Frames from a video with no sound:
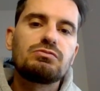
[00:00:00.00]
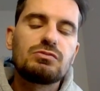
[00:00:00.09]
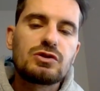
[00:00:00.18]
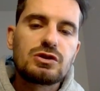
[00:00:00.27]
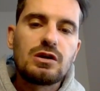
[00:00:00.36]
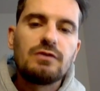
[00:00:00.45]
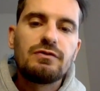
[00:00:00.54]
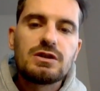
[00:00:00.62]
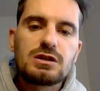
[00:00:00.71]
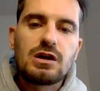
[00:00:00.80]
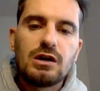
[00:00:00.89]
serve
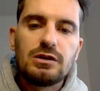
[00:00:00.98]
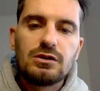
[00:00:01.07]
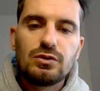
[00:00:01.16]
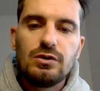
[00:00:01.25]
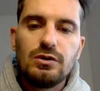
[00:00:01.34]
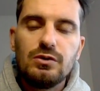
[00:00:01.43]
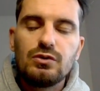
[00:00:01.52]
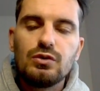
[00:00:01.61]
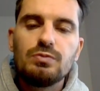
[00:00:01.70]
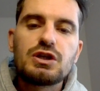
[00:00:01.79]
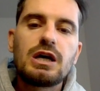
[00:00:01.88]
this content to your
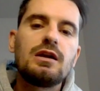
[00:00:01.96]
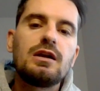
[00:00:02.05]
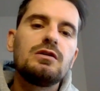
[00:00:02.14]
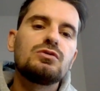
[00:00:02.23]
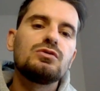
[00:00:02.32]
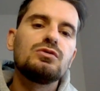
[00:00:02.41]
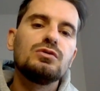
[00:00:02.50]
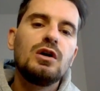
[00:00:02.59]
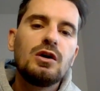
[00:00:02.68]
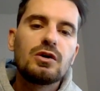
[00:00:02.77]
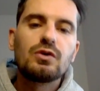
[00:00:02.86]
YouTube channel to
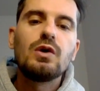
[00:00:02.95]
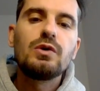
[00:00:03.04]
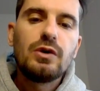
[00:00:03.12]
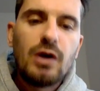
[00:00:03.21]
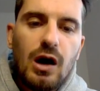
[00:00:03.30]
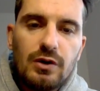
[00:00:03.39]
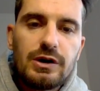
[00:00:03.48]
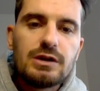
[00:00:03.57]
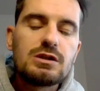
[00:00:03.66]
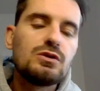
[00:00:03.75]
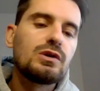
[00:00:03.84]
grow your
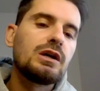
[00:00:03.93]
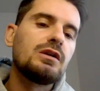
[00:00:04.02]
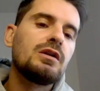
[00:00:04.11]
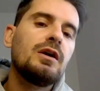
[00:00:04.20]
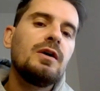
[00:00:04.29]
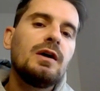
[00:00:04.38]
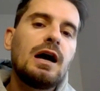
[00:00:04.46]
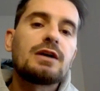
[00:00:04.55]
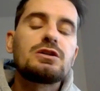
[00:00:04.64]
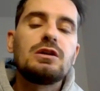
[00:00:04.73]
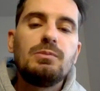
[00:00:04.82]
audience. You can
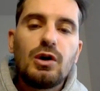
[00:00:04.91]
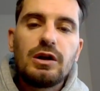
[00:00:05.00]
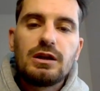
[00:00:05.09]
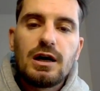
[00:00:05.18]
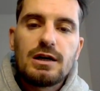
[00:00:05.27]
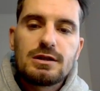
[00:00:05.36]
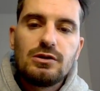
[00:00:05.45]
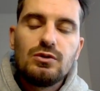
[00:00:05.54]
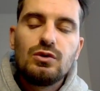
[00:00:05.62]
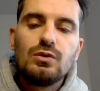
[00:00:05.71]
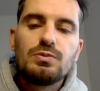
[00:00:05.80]
actually monetize a
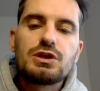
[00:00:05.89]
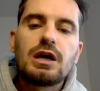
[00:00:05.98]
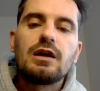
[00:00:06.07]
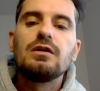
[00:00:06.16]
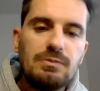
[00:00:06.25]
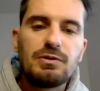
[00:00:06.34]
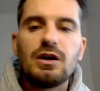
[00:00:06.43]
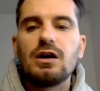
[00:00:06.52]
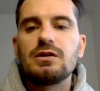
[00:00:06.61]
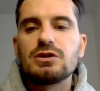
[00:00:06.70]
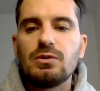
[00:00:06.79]
YouTube channel. There
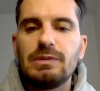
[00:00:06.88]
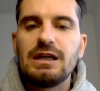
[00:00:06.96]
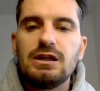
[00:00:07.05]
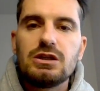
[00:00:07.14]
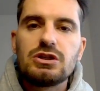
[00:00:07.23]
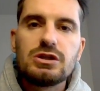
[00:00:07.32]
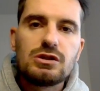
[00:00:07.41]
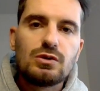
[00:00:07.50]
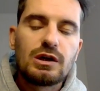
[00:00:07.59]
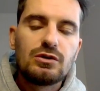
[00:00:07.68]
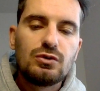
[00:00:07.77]
are so many niches.
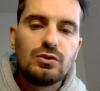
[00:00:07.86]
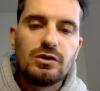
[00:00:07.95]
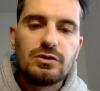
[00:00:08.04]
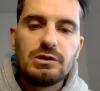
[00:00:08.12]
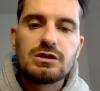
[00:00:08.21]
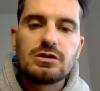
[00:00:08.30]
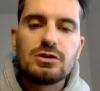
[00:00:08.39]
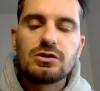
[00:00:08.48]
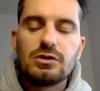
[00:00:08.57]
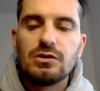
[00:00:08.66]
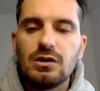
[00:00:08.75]
You can do your research
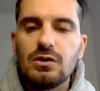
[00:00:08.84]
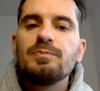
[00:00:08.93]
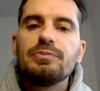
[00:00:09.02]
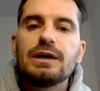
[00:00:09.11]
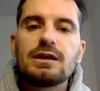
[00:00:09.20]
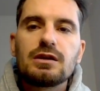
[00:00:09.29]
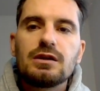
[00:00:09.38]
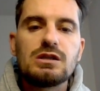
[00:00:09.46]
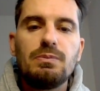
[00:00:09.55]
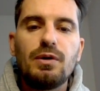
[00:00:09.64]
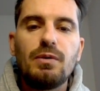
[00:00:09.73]
on your own, but
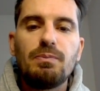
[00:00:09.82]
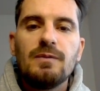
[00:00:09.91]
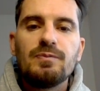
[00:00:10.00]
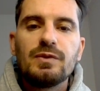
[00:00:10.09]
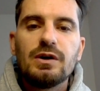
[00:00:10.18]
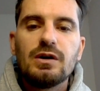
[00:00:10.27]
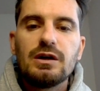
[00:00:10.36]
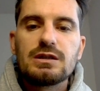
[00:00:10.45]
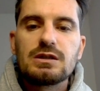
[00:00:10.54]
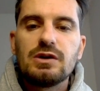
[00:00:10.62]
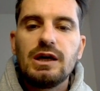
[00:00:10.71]
PromptMate
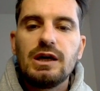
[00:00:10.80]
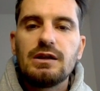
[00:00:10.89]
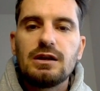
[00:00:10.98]
is great at